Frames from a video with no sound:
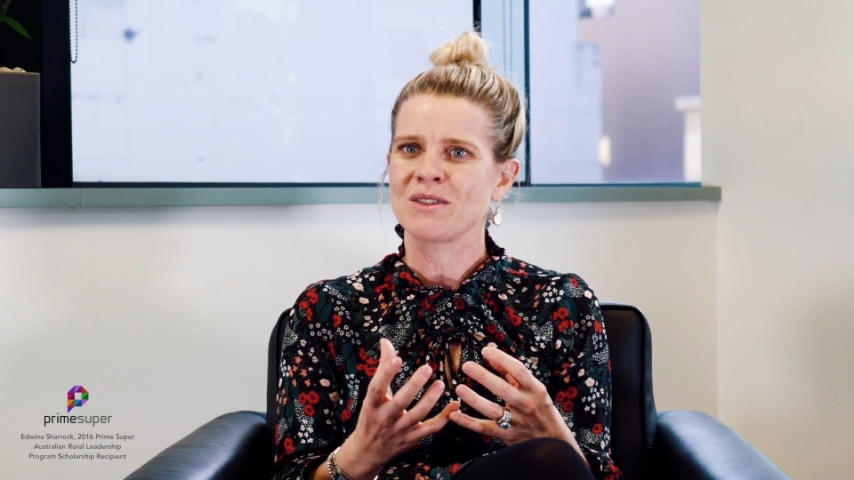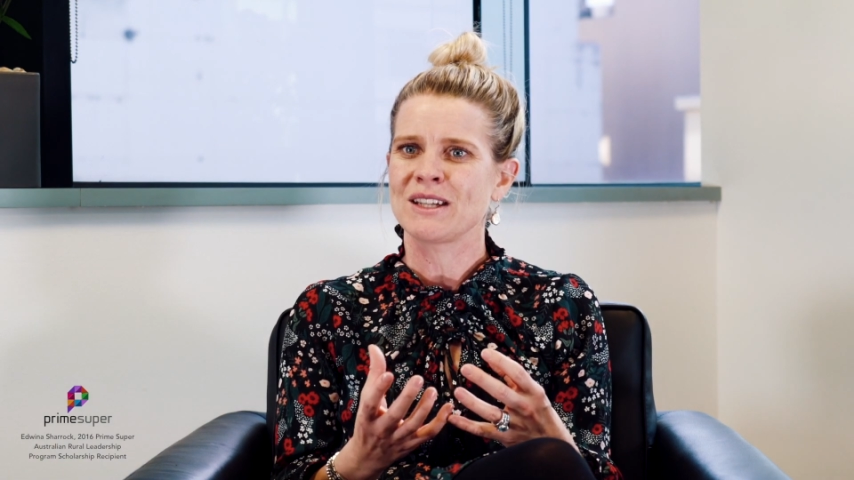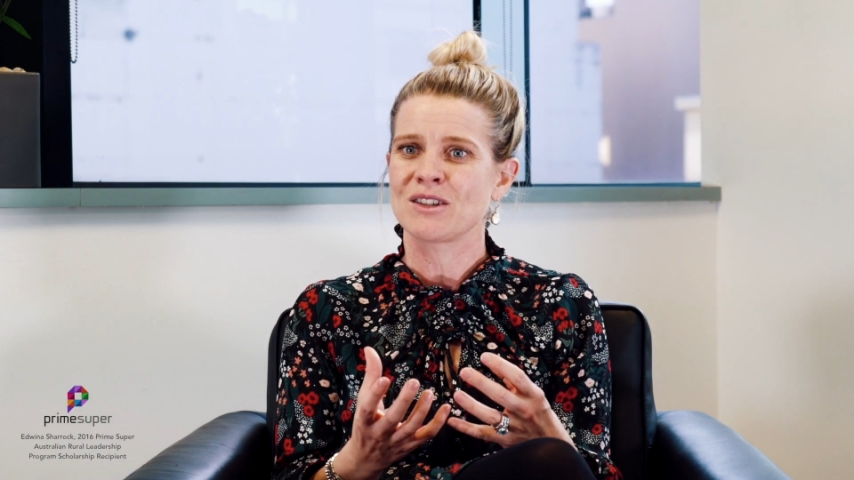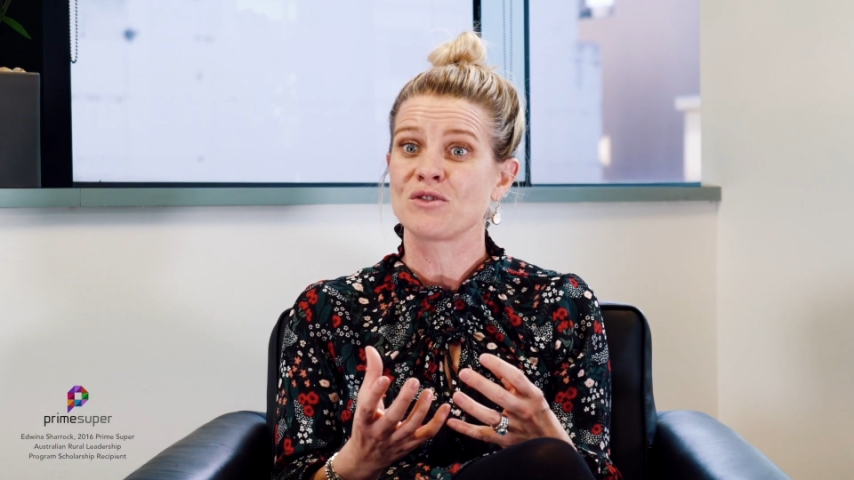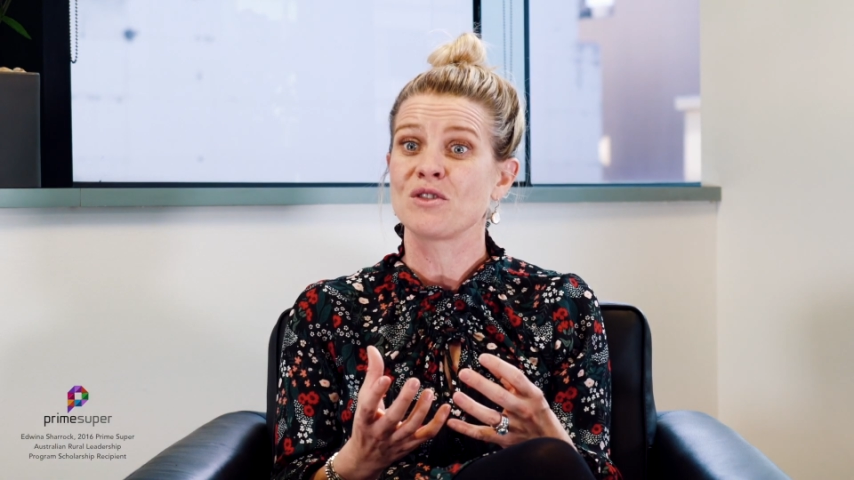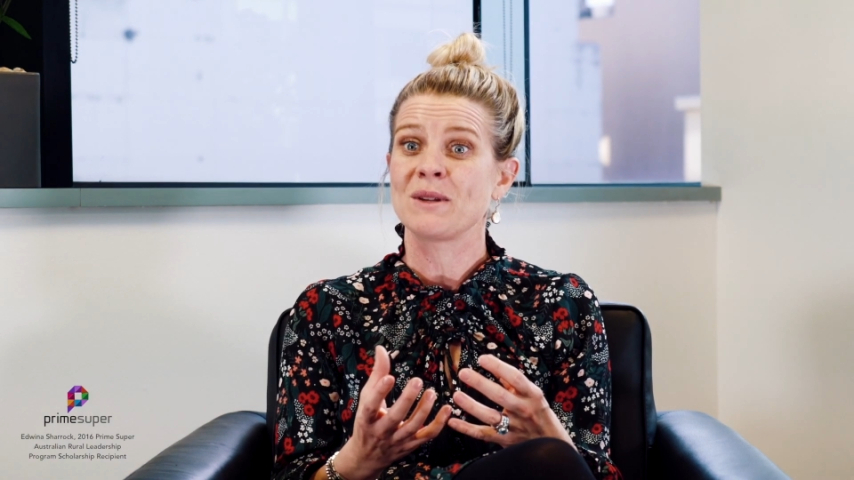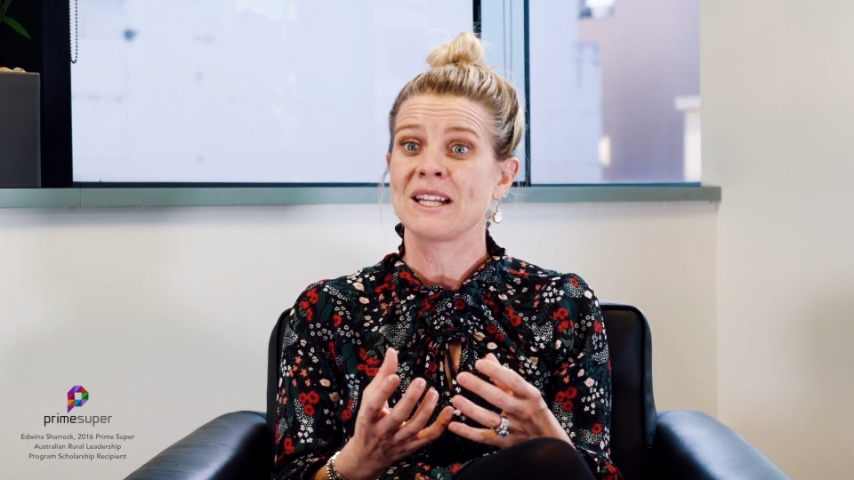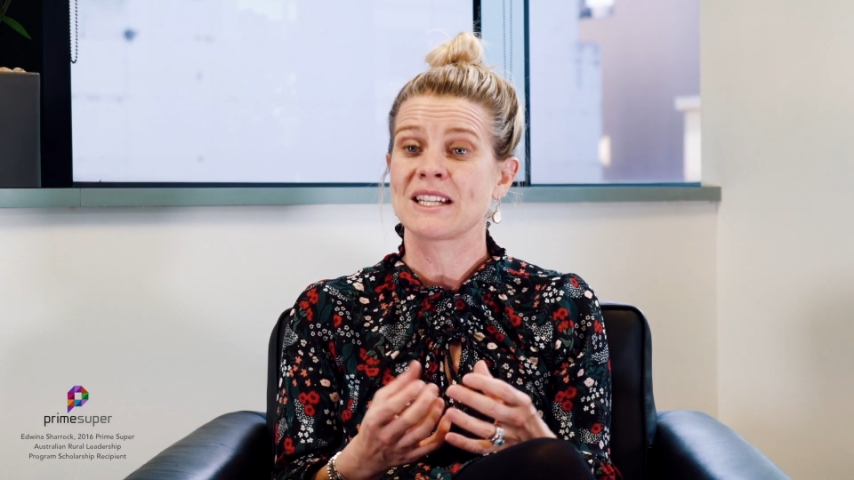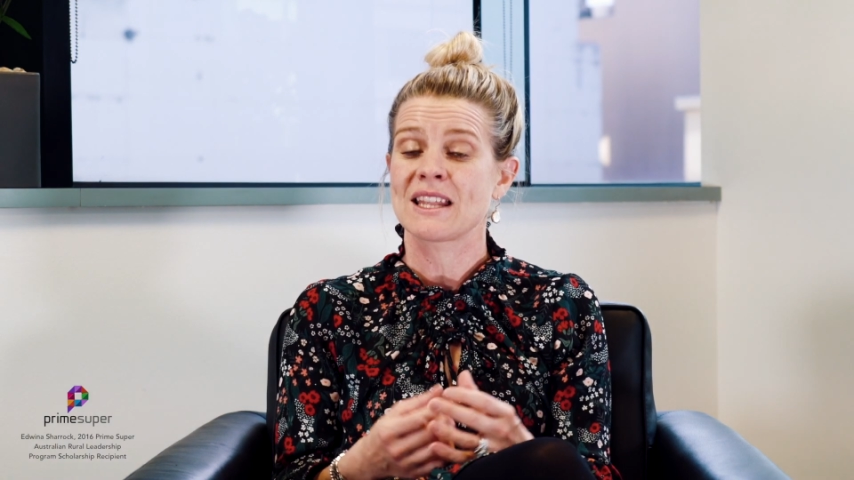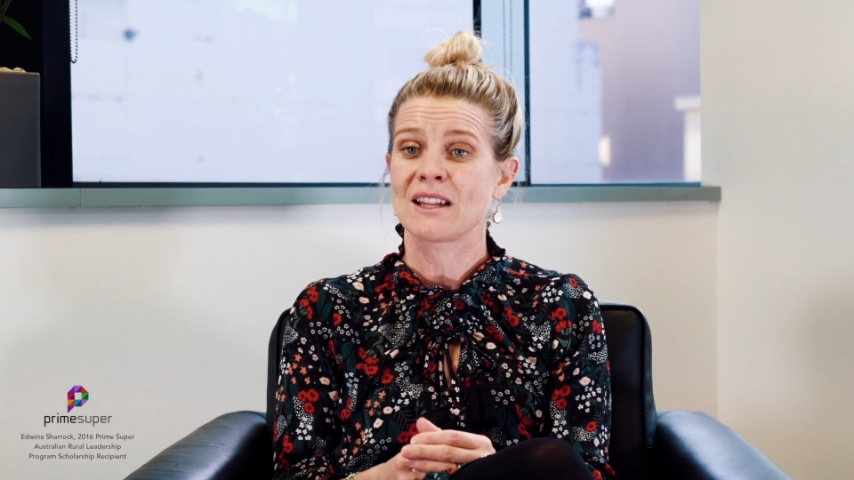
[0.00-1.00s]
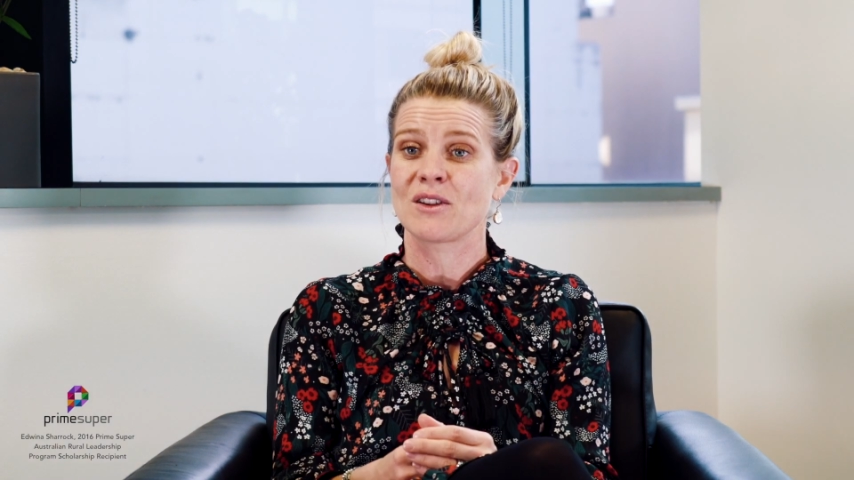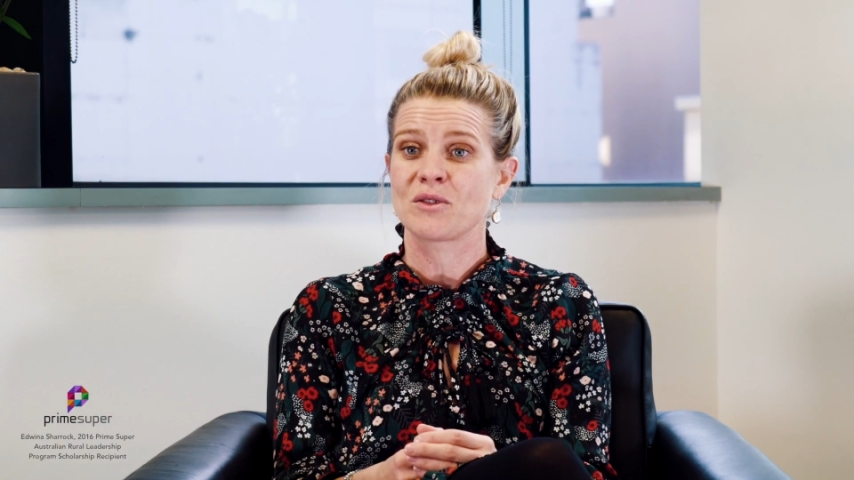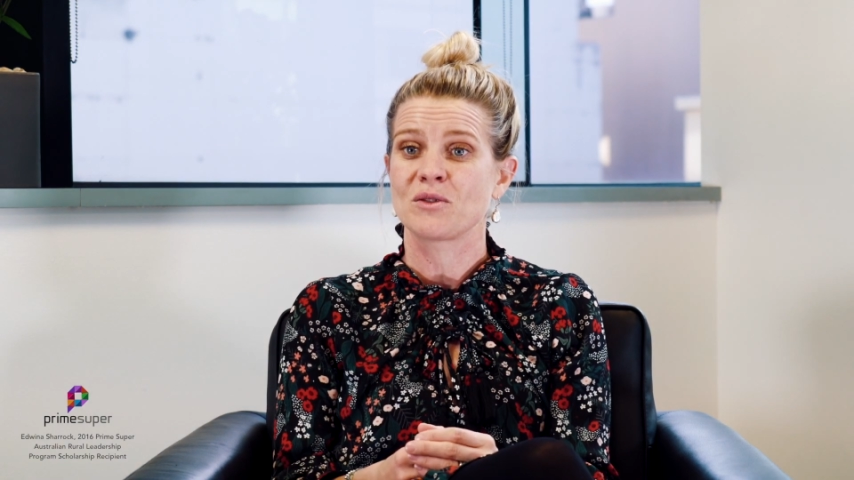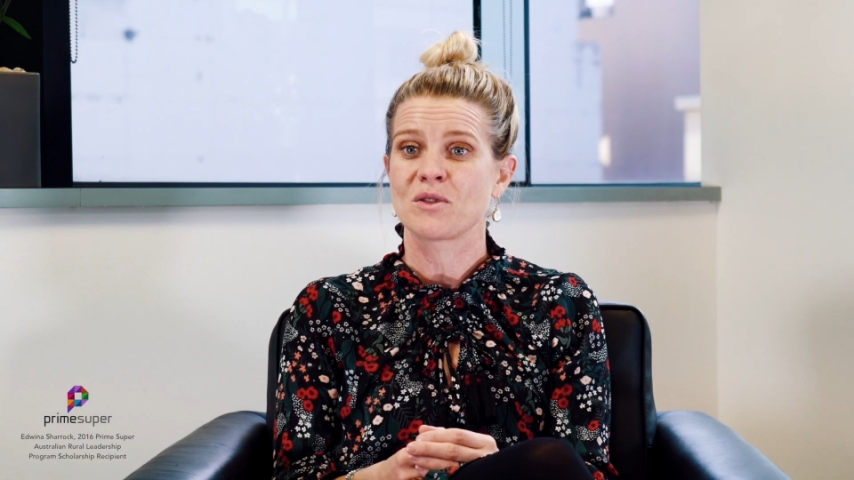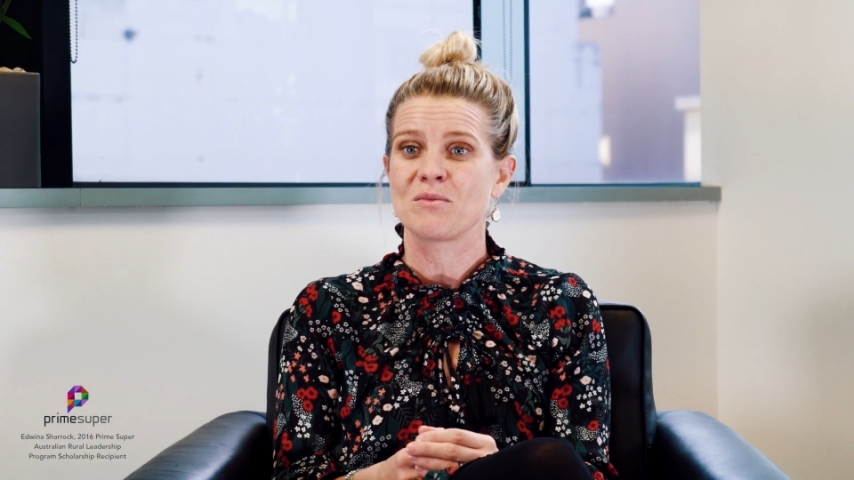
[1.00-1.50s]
really contributing to their local